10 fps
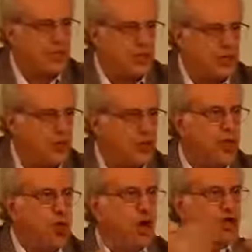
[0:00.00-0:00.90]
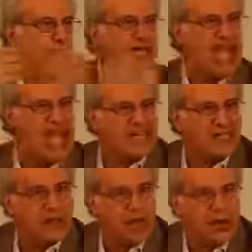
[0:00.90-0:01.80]
to you. She
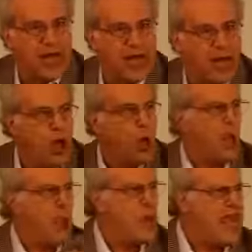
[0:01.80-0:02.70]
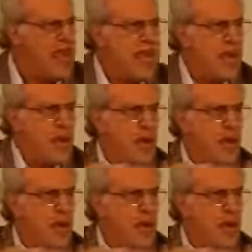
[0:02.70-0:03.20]
asks you to help. We,